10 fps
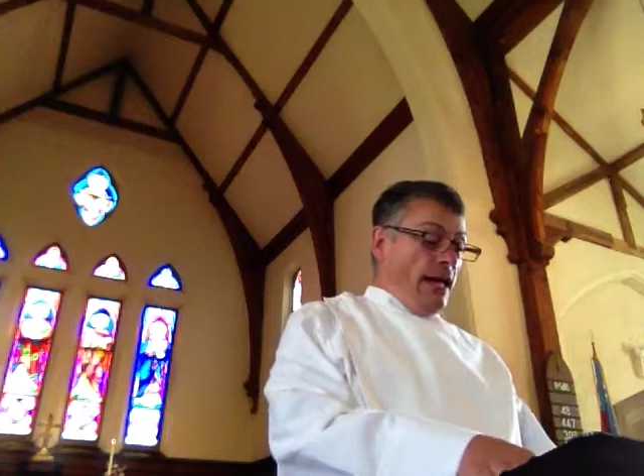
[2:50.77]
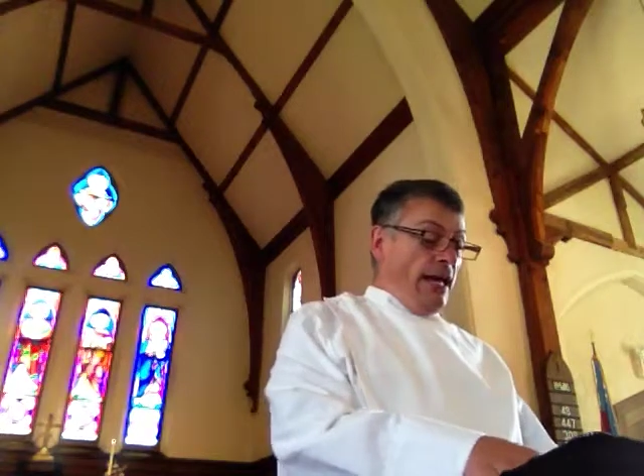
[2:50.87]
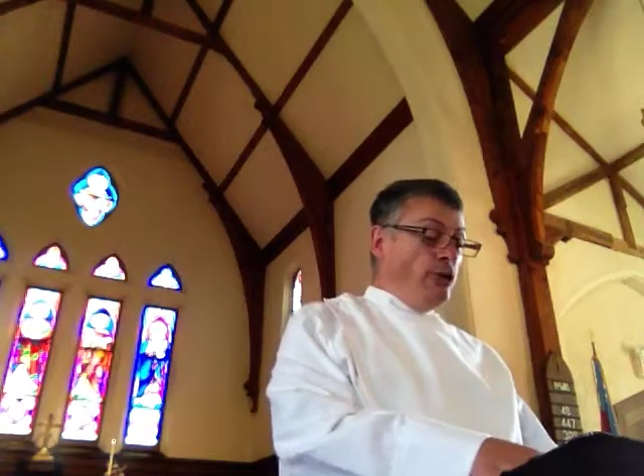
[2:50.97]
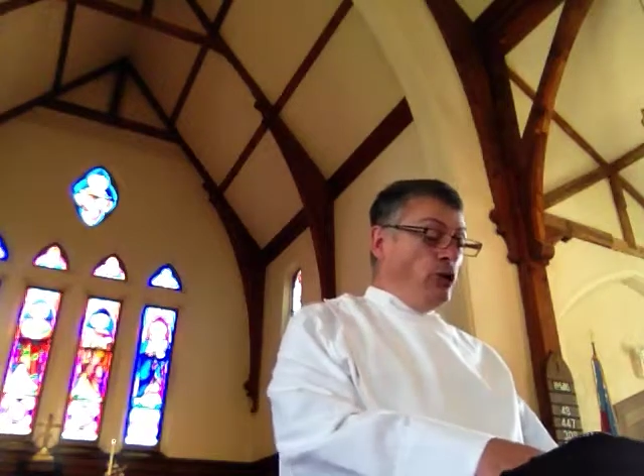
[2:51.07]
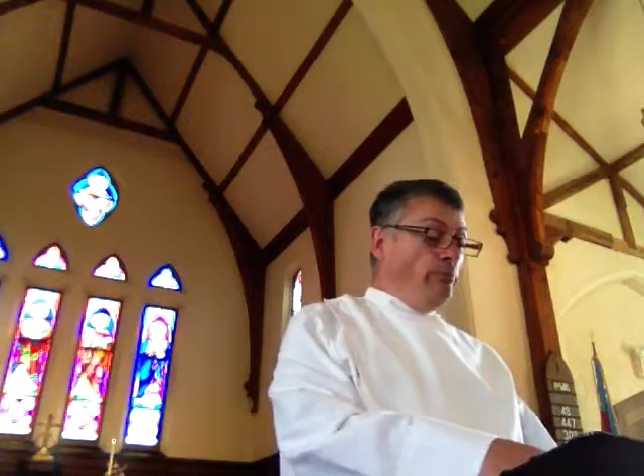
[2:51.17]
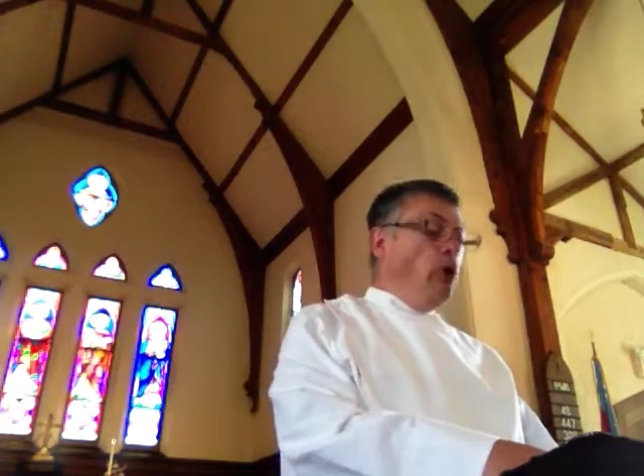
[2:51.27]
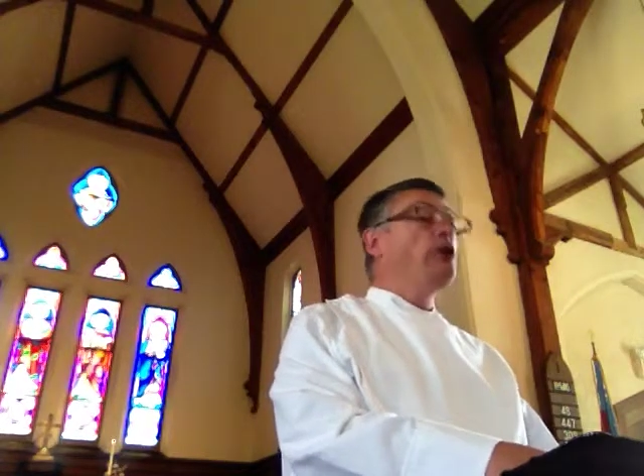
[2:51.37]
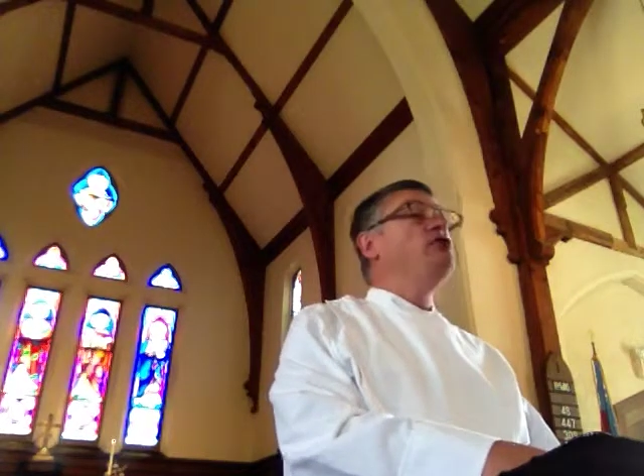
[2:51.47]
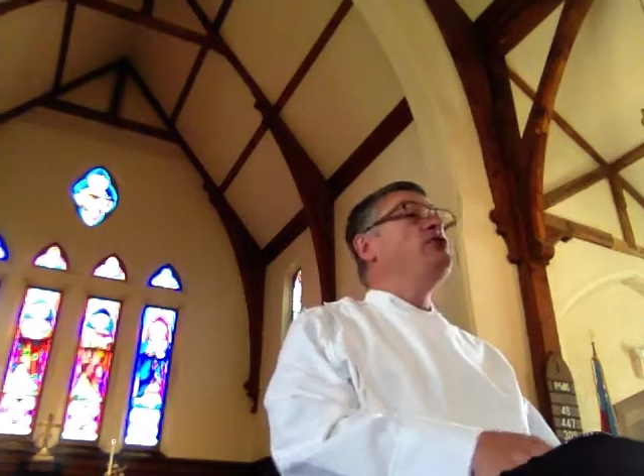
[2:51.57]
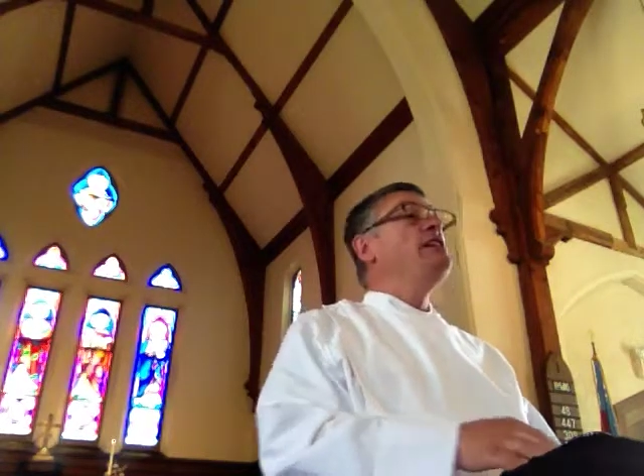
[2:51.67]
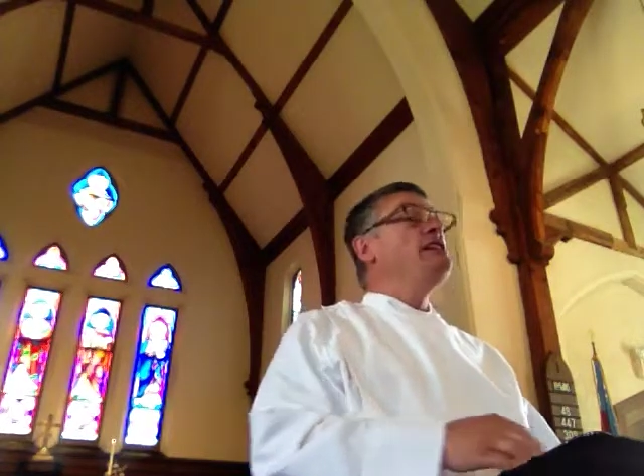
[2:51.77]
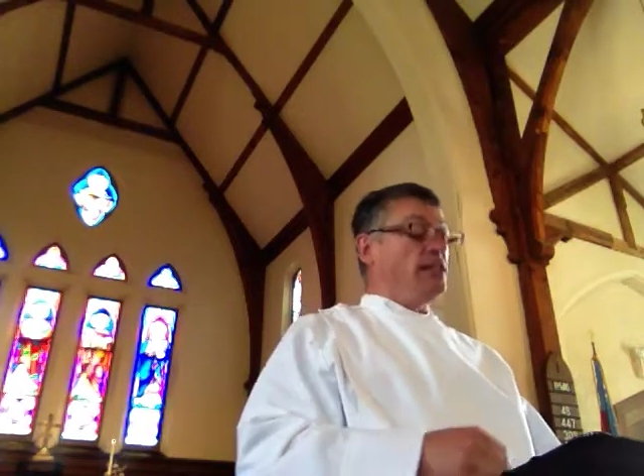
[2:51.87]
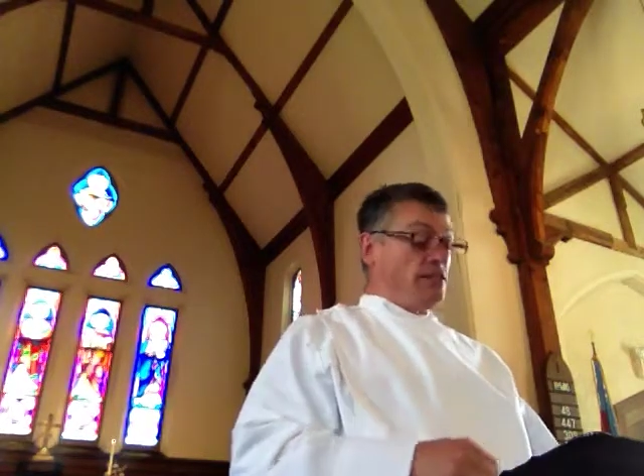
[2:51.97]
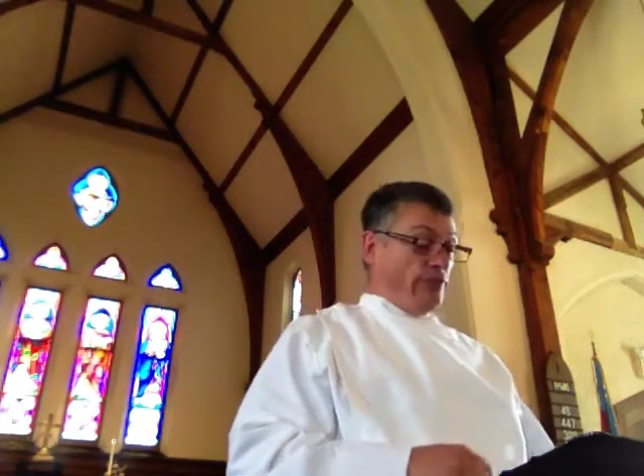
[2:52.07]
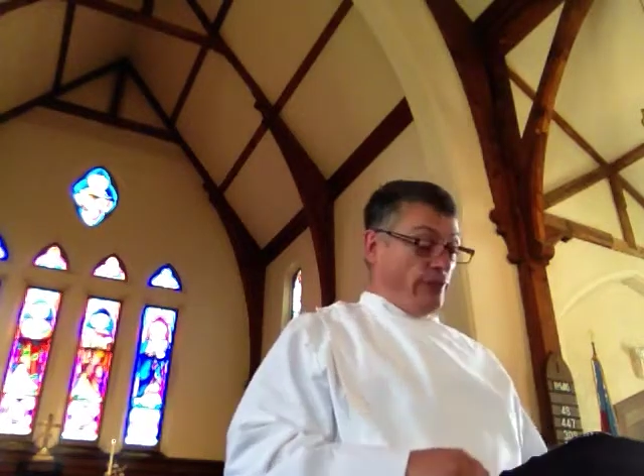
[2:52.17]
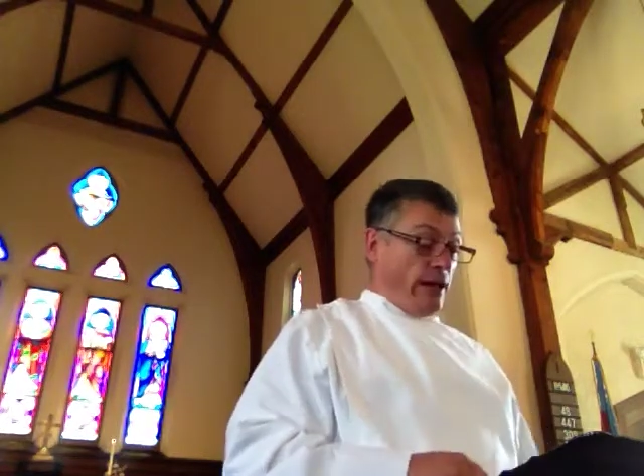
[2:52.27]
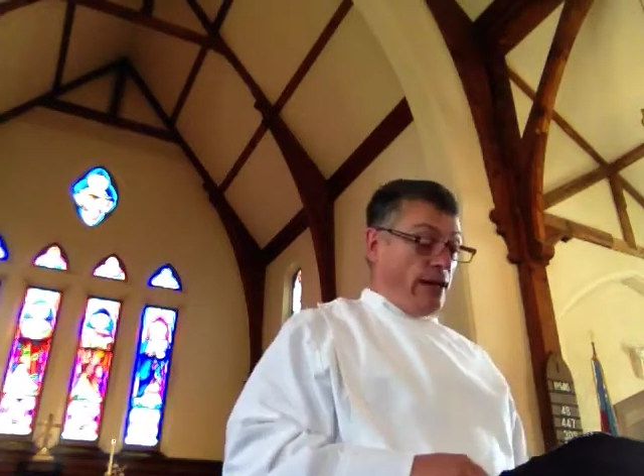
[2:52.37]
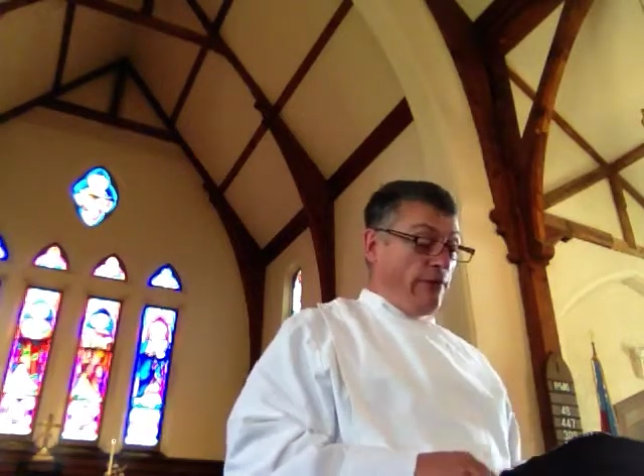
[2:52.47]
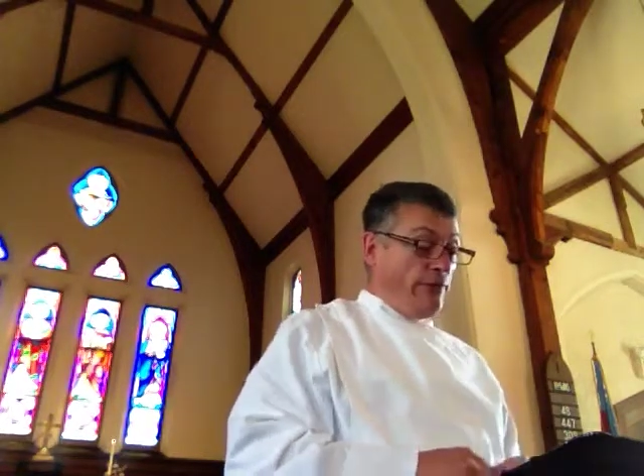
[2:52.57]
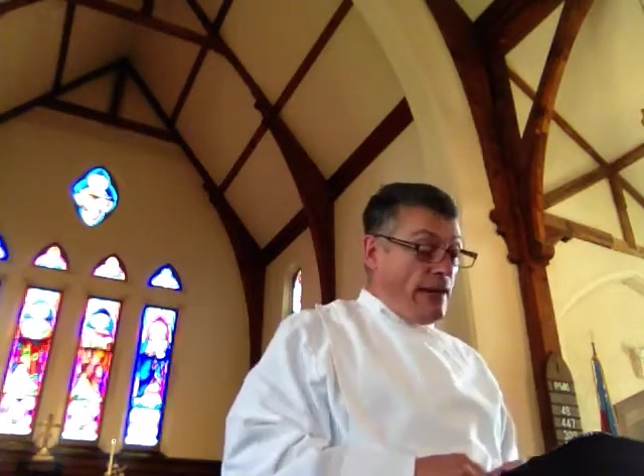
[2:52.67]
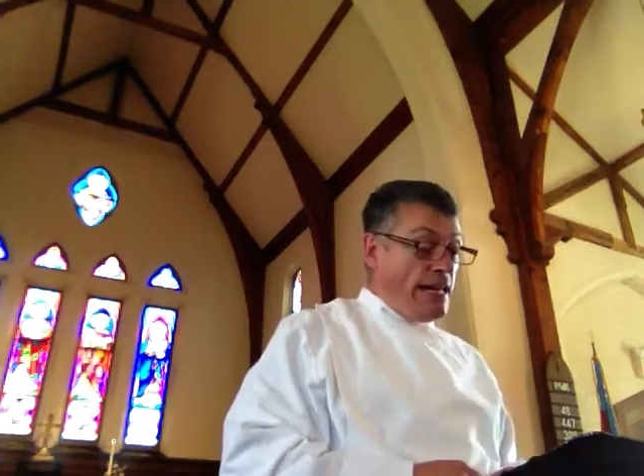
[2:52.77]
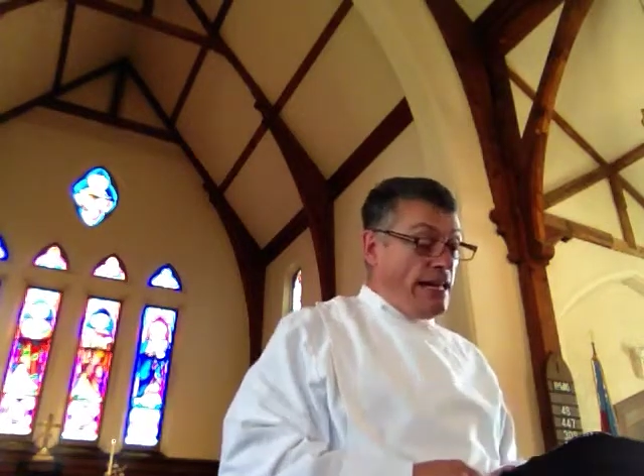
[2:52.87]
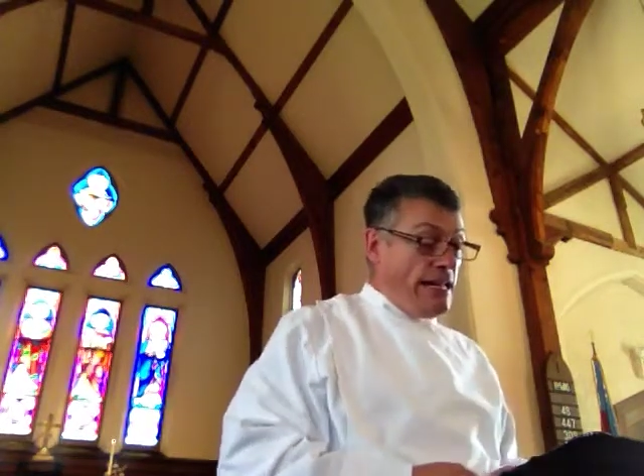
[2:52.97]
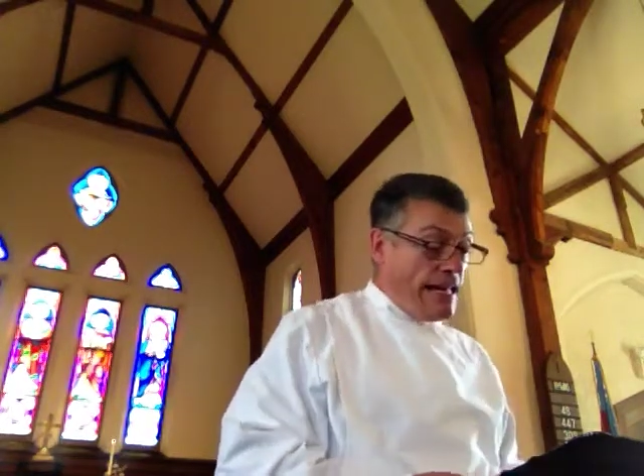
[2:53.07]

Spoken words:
In her book, Jesus Freak, Feeding,